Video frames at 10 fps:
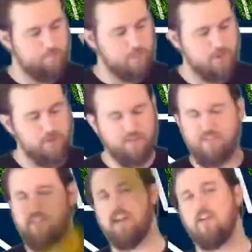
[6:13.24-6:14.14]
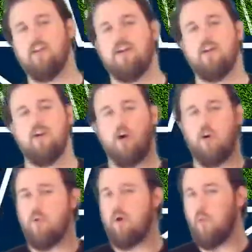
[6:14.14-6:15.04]
put your finger
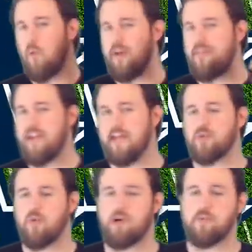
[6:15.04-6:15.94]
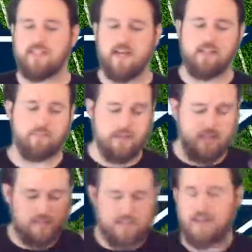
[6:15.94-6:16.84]
on what one thing is wrong with Dallas,
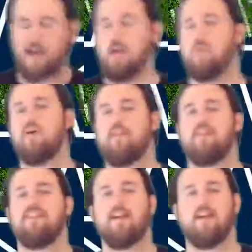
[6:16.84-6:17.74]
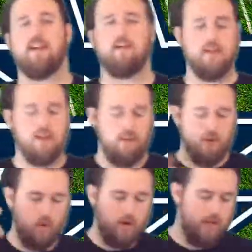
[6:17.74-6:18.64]
because it's not one thing.
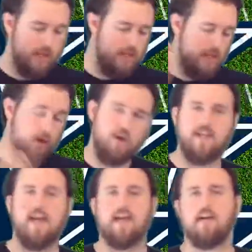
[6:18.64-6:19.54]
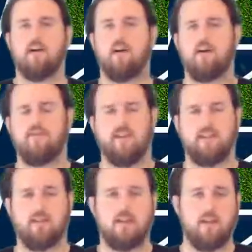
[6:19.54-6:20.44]
They're running an archaic
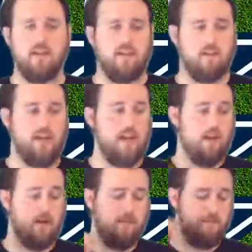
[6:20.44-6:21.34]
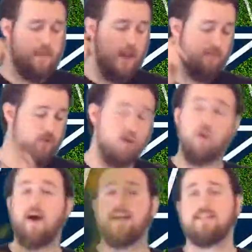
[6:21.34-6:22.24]
offense. They have
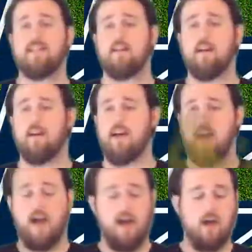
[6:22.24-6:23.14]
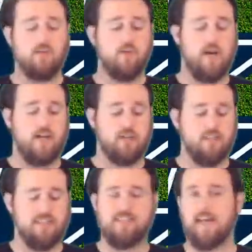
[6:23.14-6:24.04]
no idea how to
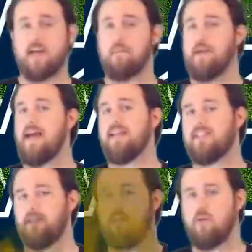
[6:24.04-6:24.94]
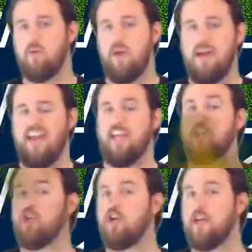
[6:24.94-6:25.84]
actually set up and execute a
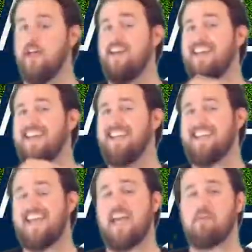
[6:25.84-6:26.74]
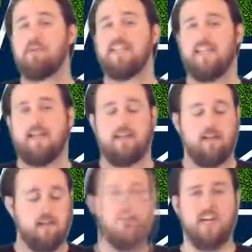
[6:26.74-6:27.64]
good game plan.
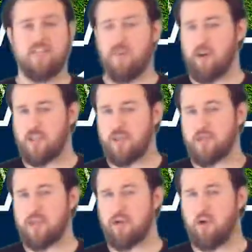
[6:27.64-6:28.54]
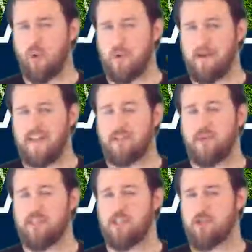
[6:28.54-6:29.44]
As far as using your quarterback to
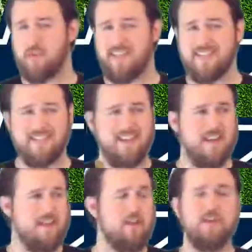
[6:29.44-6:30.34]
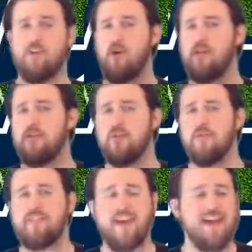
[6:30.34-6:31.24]
his strengths, they don't even know how to do
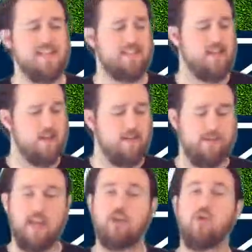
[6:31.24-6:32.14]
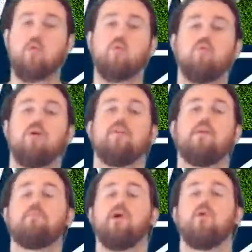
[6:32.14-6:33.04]
that. They don't run
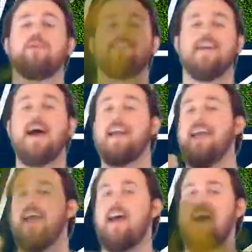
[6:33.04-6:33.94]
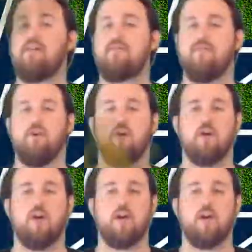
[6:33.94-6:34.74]
the ball with Dak ever.